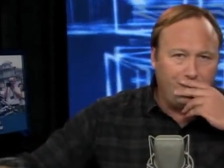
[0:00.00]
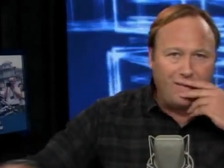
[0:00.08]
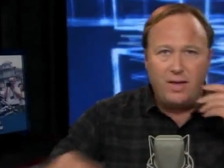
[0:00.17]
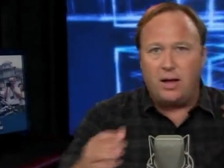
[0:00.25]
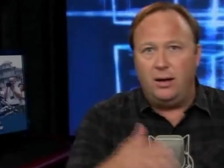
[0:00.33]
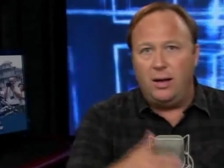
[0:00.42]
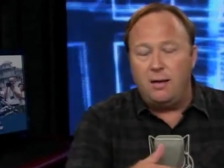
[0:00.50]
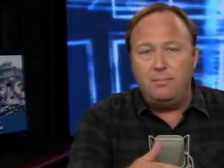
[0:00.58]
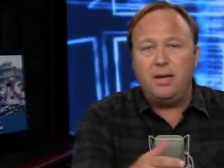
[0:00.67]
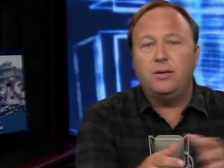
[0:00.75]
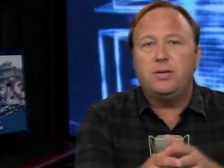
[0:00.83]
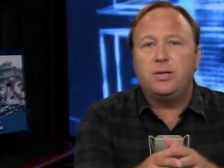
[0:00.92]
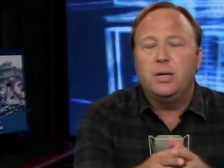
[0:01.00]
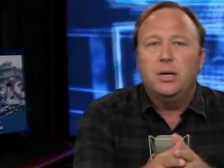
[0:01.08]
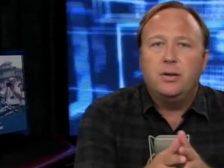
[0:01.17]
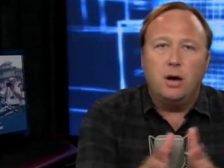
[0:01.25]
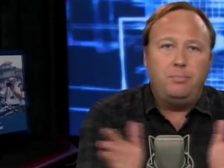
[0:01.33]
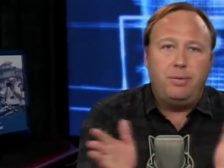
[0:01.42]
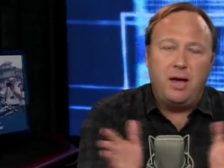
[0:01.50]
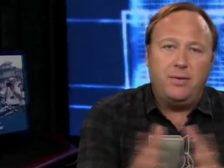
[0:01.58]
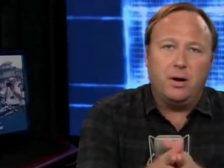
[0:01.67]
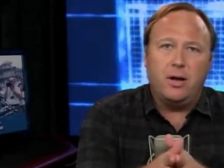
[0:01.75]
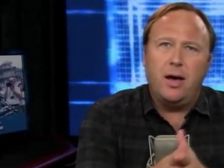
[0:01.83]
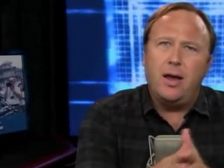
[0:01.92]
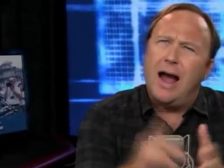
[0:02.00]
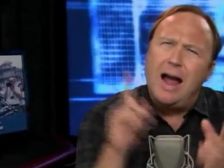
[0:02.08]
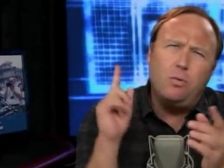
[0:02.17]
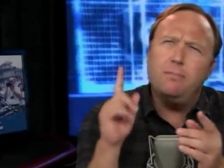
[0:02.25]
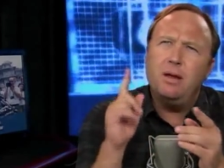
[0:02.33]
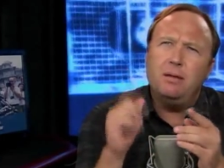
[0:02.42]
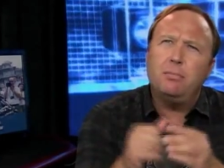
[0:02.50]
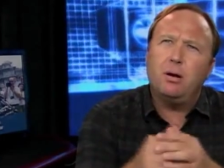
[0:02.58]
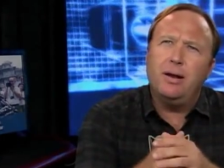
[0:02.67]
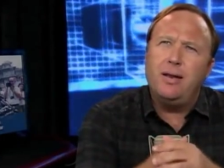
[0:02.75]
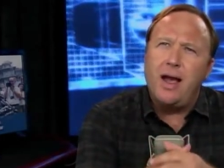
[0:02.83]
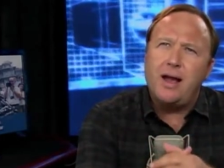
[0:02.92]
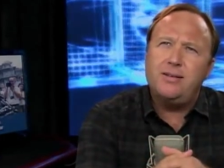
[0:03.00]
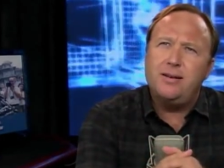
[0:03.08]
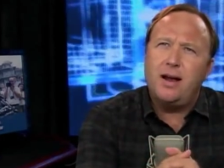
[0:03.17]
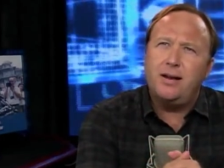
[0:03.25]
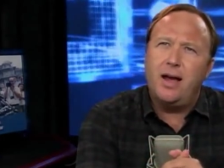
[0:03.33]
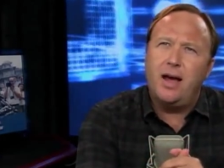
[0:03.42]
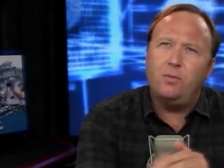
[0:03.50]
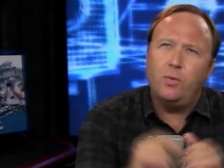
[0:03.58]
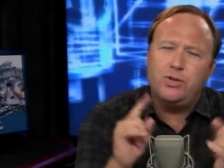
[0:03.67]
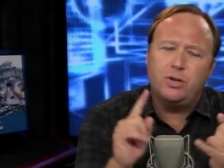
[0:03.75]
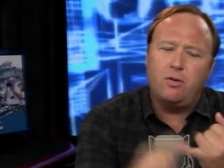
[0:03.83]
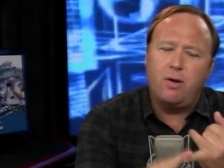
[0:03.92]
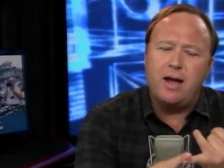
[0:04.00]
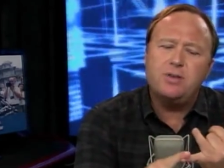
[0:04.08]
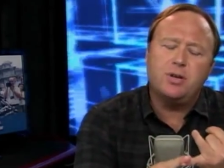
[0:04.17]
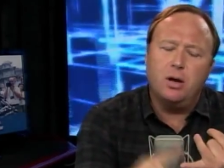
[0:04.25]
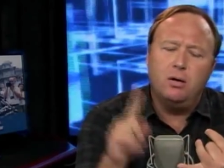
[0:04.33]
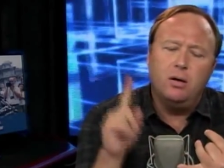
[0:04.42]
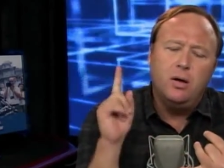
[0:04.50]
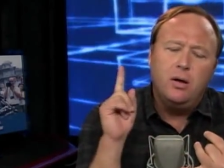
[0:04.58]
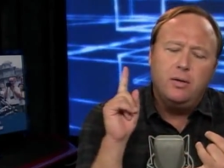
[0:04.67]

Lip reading: the Colombians, don't pay their cut, I remember in 1999, Richard Grasso,